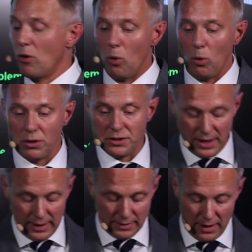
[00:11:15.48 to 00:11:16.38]
all the
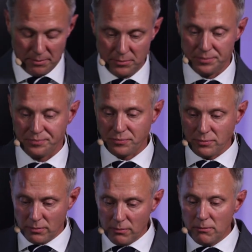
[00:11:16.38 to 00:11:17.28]
data.
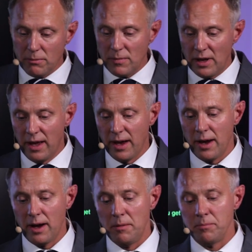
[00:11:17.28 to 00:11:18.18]

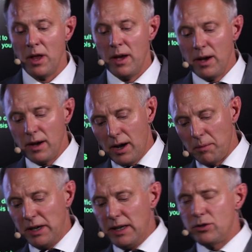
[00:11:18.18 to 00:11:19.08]
Um,
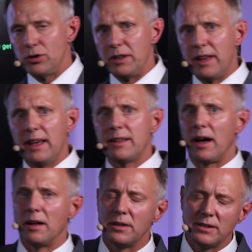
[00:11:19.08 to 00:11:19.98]
coming into the
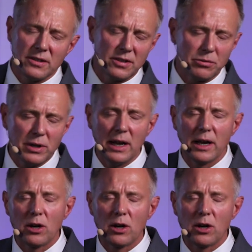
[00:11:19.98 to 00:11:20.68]
data, this is a really a